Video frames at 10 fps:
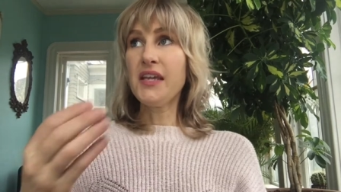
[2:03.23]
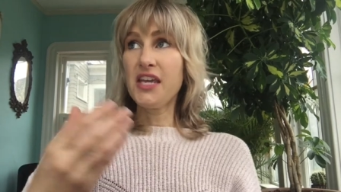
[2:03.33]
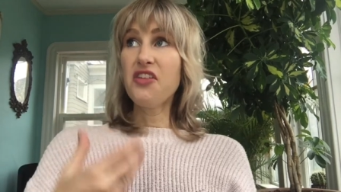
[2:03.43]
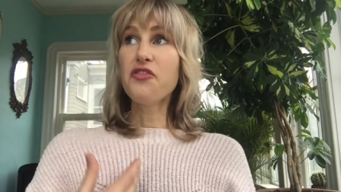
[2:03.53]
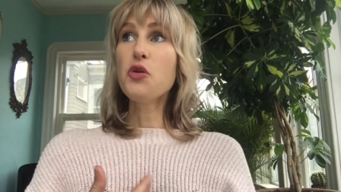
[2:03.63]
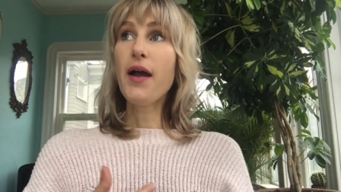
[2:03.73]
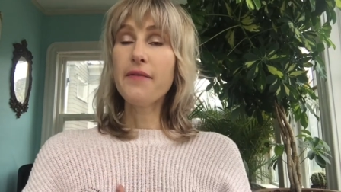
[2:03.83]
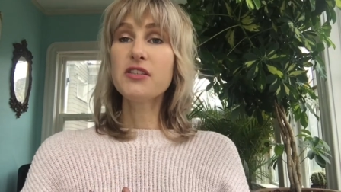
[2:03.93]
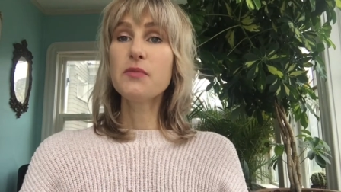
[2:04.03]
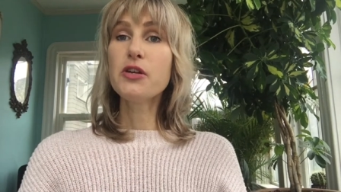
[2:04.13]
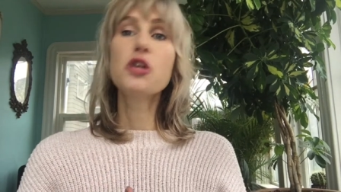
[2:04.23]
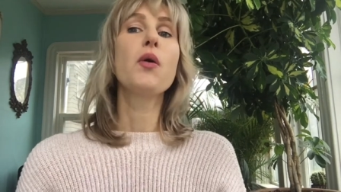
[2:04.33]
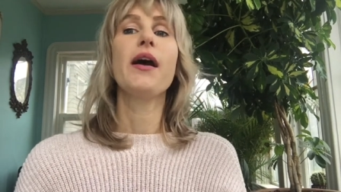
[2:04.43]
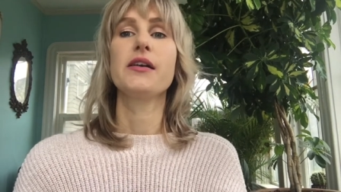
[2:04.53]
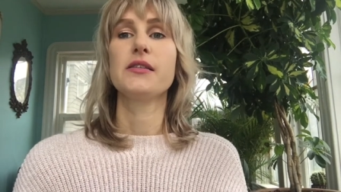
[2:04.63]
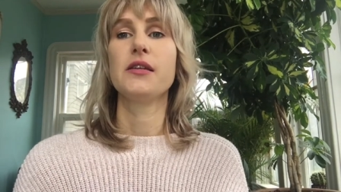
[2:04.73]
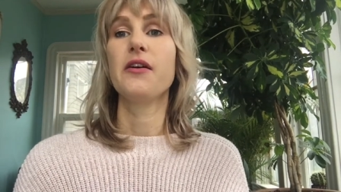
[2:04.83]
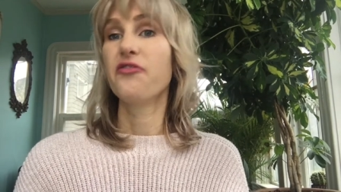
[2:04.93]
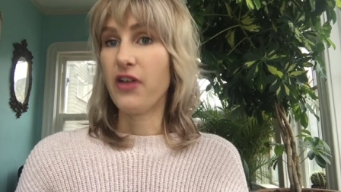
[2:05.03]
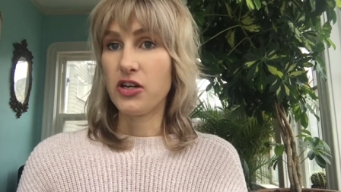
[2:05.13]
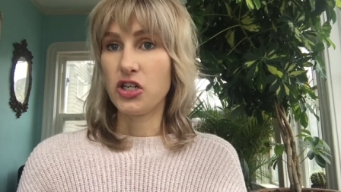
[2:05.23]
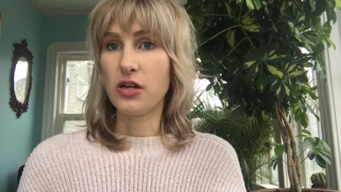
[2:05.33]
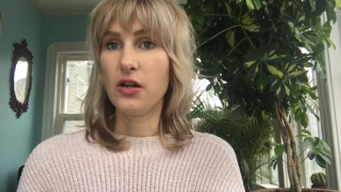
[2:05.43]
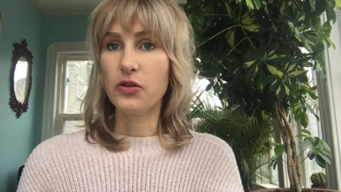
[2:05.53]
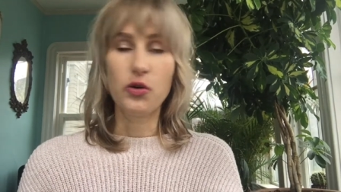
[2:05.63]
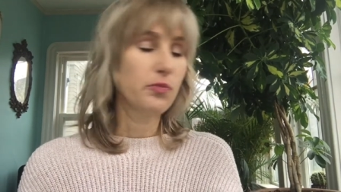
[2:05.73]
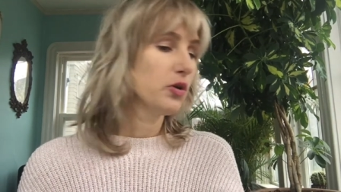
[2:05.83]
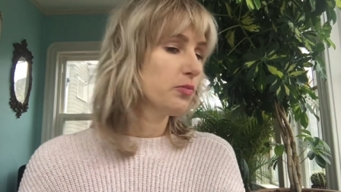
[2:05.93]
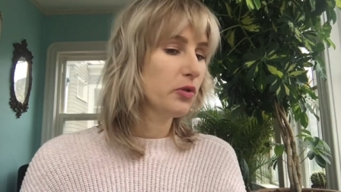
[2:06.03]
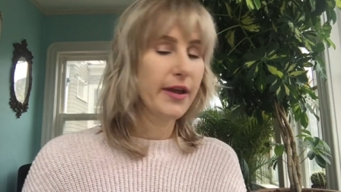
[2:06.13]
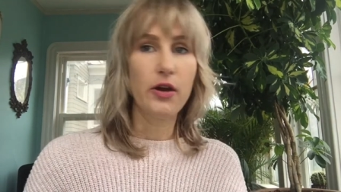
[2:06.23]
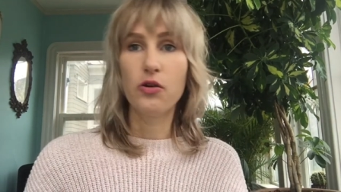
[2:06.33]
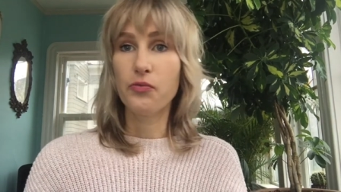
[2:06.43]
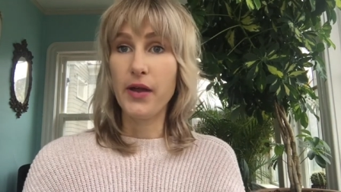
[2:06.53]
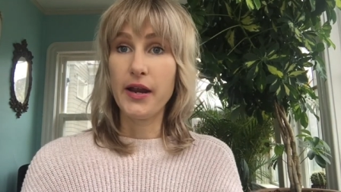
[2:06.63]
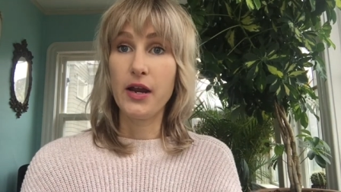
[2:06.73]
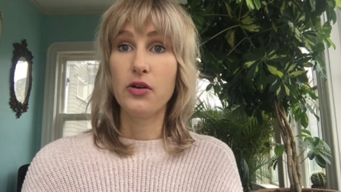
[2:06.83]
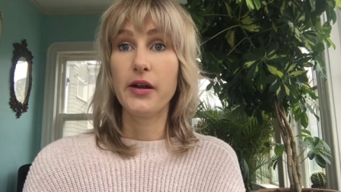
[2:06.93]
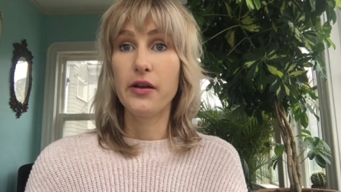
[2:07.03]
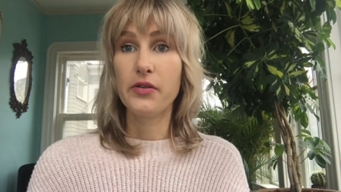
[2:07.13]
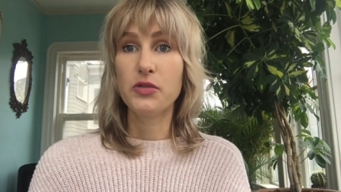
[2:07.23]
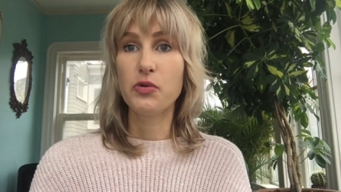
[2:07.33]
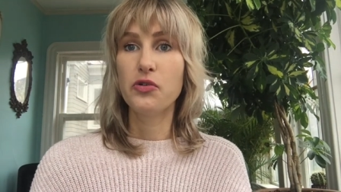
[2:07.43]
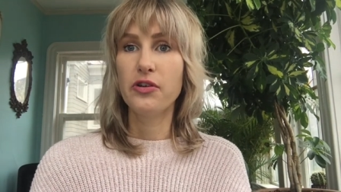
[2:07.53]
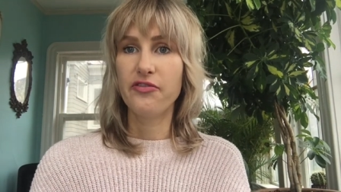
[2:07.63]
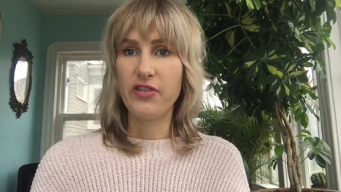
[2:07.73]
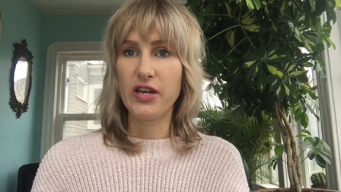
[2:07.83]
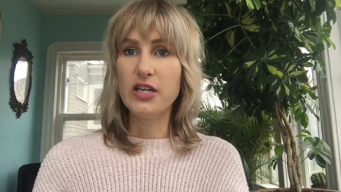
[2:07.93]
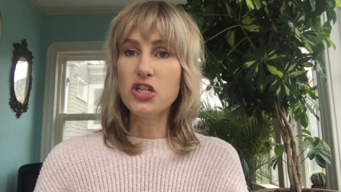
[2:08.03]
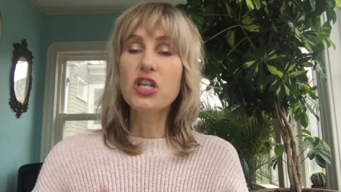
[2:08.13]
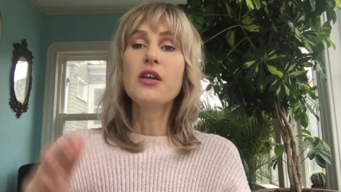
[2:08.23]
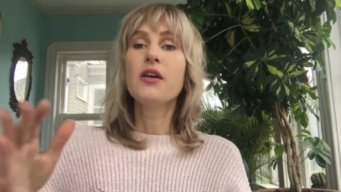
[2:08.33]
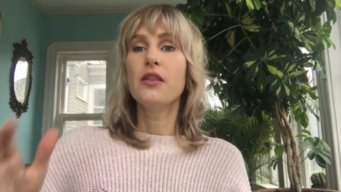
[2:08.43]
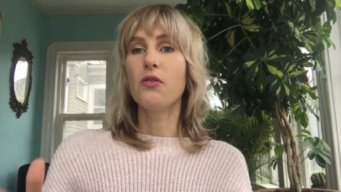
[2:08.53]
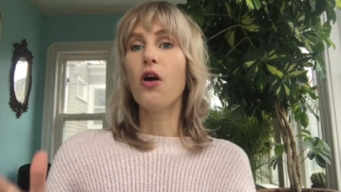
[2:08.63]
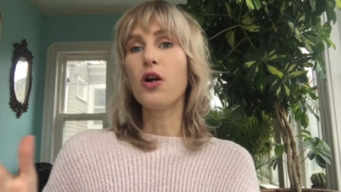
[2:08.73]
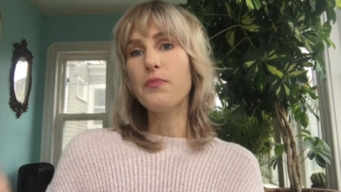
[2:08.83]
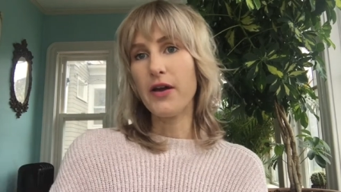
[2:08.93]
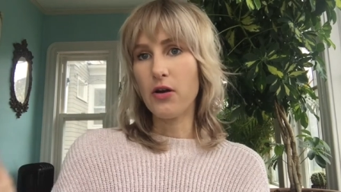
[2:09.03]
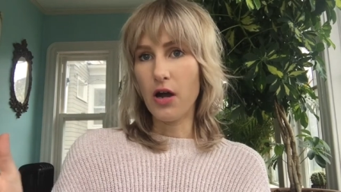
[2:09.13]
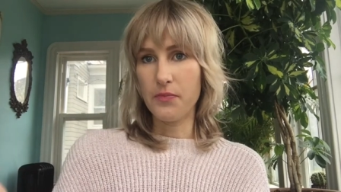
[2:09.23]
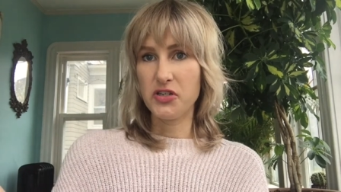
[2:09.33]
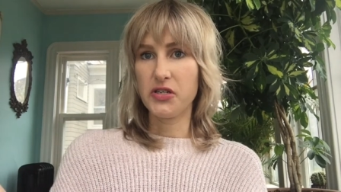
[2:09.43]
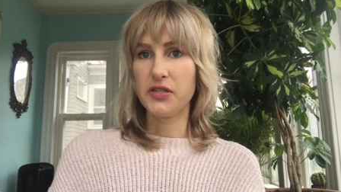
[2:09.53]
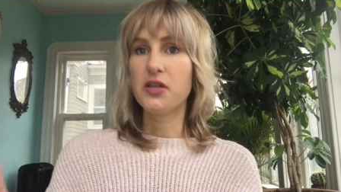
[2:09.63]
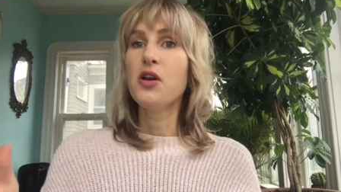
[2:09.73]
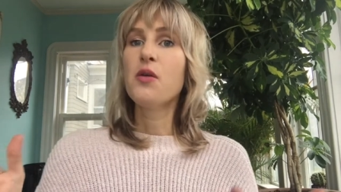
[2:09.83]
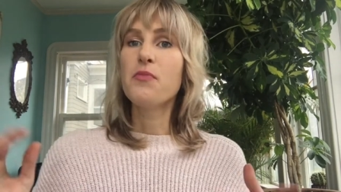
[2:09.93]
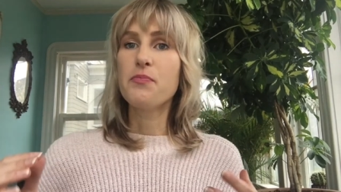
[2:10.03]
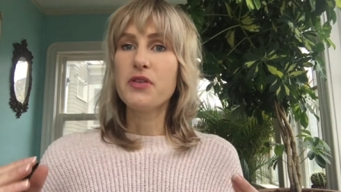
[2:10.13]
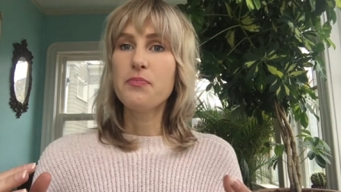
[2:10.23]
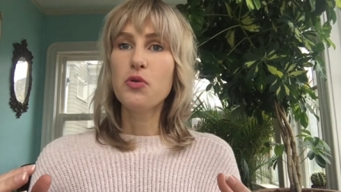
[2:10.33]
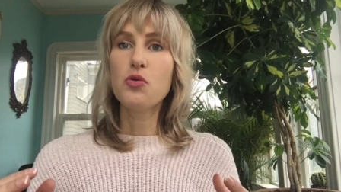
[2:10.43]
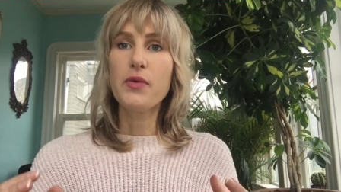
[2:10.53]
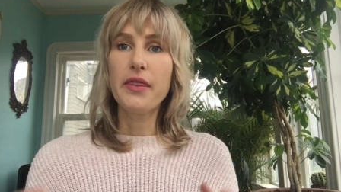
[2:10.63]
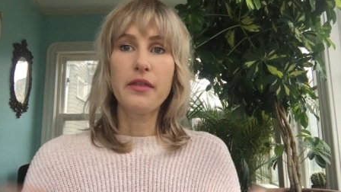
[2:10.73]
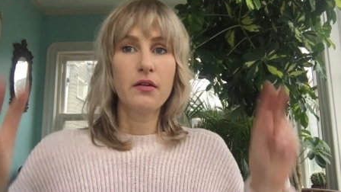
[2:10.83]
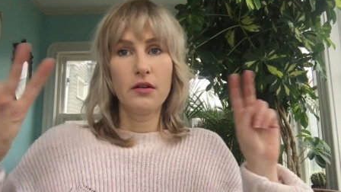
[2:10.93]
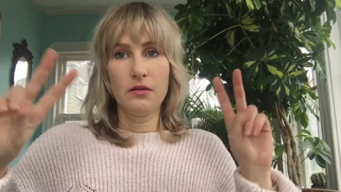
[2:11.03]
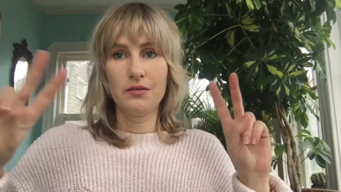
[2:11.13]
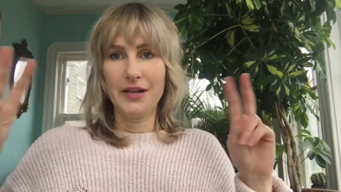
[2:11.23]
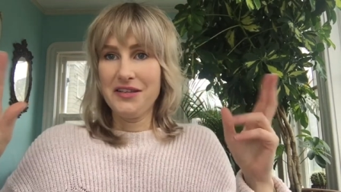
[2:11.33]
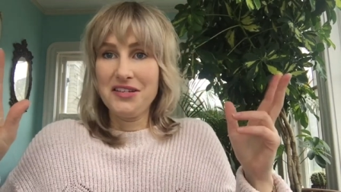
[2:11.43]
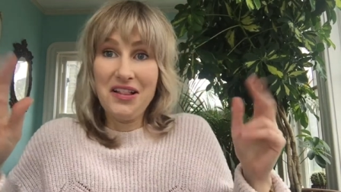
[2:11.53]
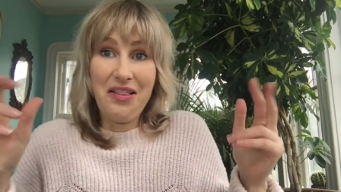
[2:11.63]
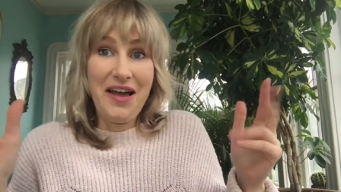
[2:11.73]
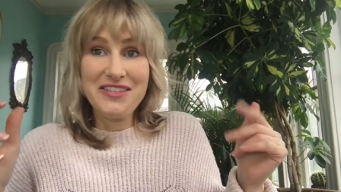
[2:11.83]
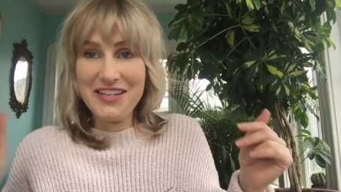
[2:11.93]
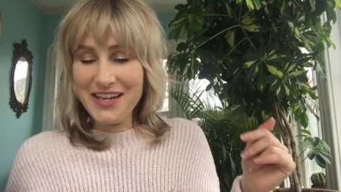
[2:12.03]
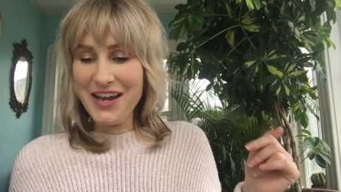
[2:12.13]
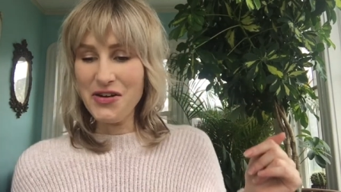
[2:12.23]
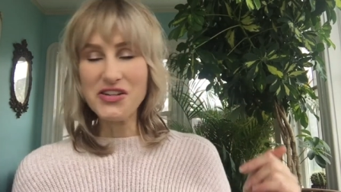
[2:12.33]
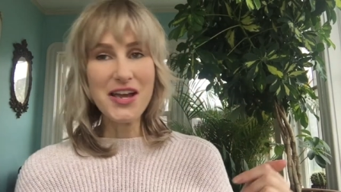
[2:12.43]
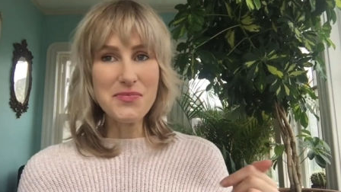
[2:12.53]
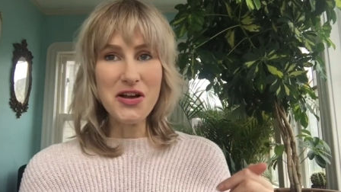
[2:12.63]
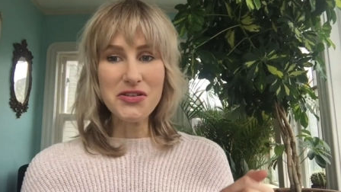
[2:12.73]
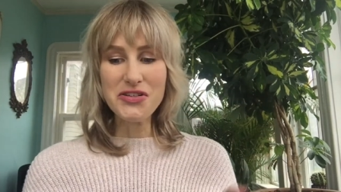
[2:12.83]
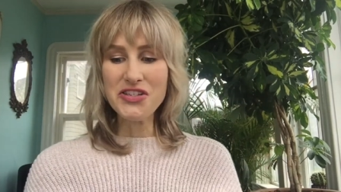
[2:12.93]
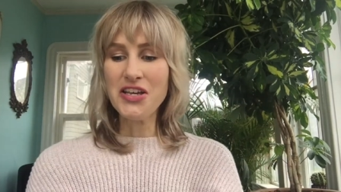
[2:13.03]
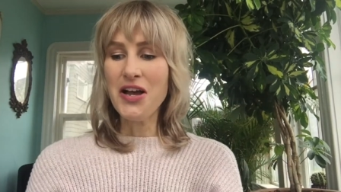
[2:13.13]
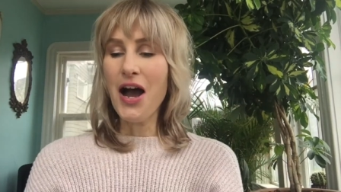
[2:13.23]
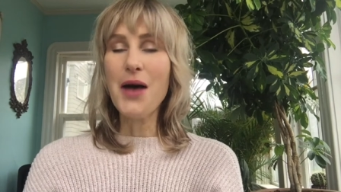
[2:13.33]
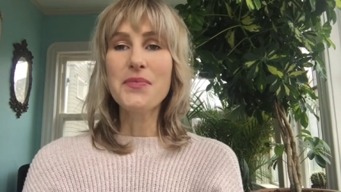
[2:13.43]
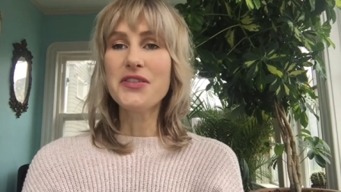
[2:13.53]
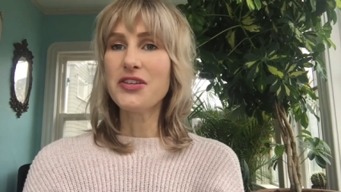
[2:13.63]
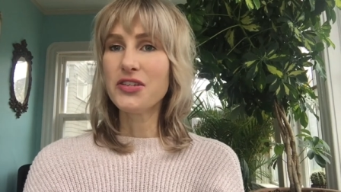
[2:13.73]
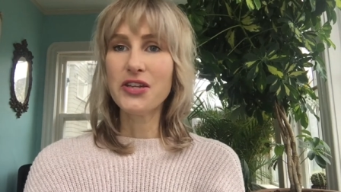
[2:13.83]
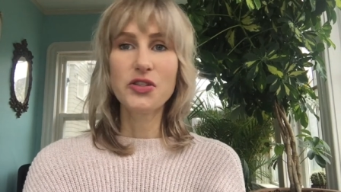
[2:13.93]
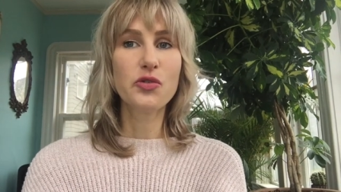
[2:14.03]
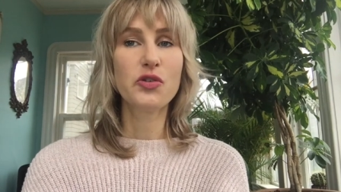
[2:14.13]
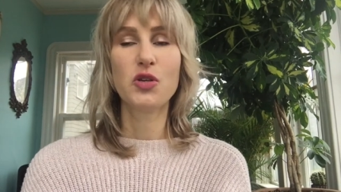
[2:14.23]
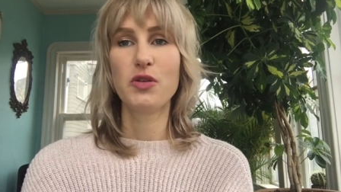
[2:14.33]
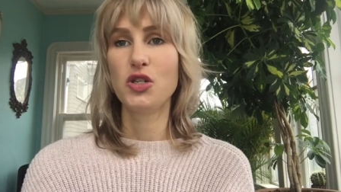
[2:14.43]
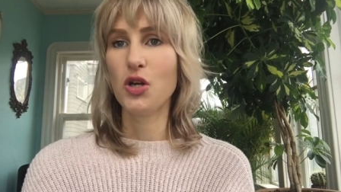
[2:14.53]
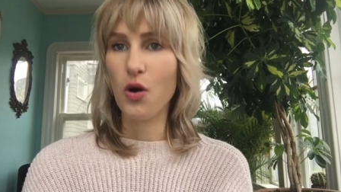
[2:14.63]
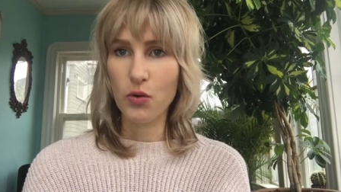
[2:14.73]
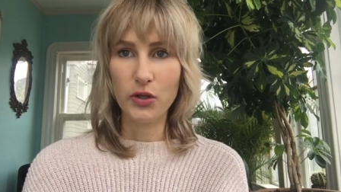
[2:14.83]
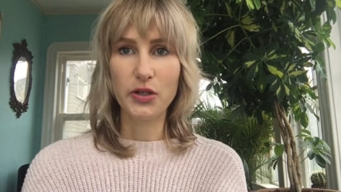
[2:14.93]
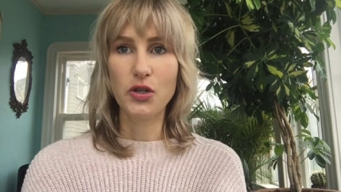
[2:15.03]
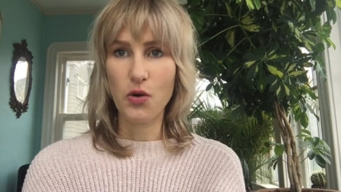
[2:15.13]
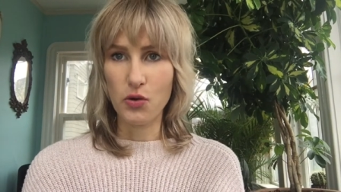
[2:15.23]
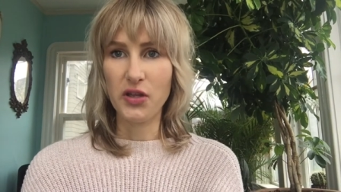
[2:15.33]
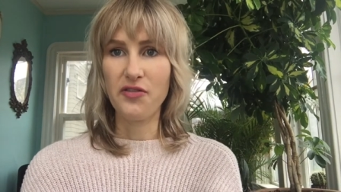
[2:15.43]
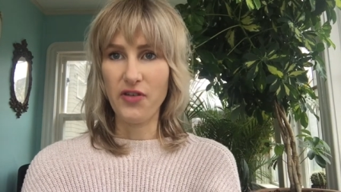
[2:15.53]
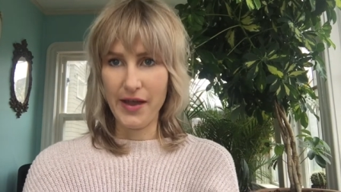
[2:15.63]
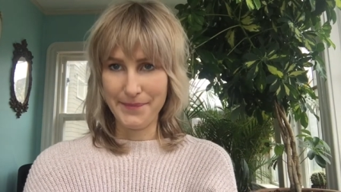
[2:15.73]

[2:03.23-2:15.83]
if you have somebody who has a fashion color or purple hair or red hair or hair that's prone to fadage, there are better options. But people with, I guess, classic hair type colors, um, these guys are going to be totally, totally fine.